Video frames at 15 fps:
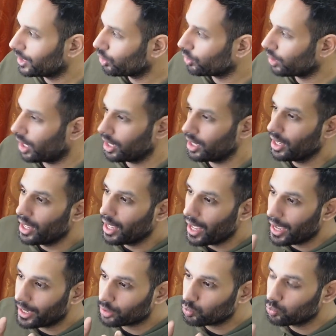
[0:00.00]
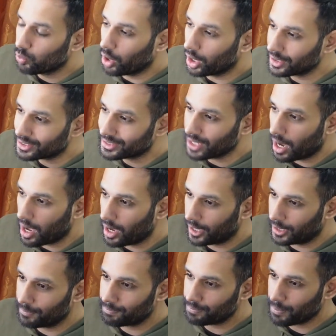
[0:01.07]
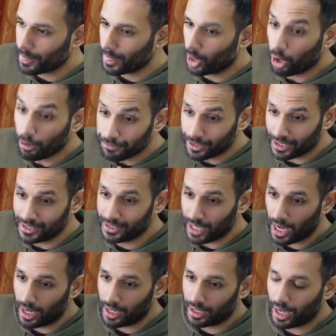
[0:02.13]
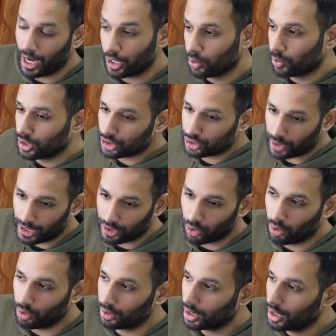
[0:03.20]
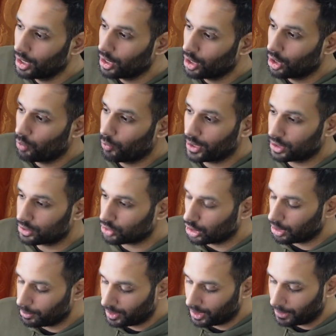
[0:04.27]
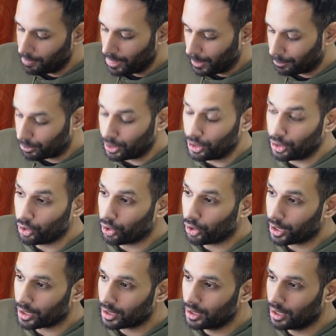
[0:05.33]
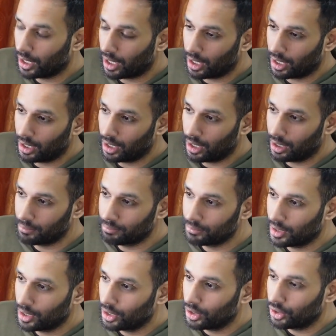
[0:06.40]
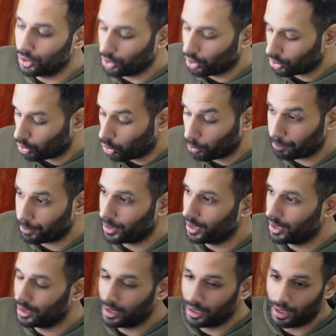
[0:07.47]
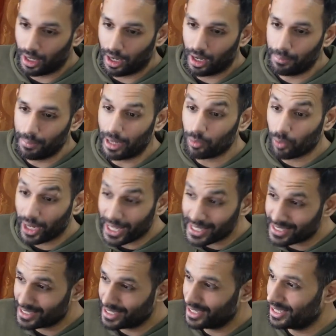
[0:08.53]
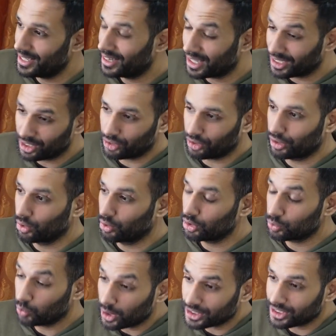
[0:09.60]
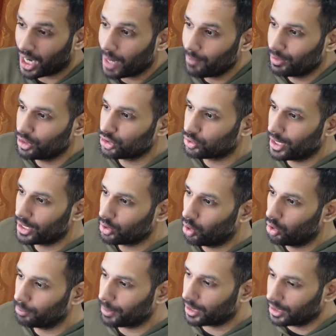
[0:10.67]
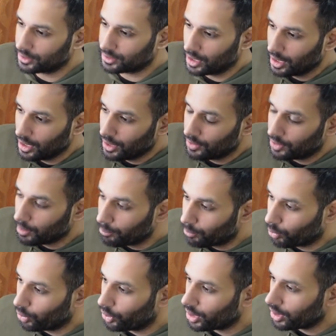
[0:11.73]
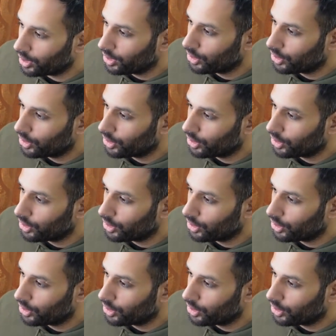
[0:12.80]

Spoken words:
that, okay, at what time of the day are you going to trade gold? Whether it's going to be pre-New York, New York Open, NYSE, London close, what time do you trade gold? Because the more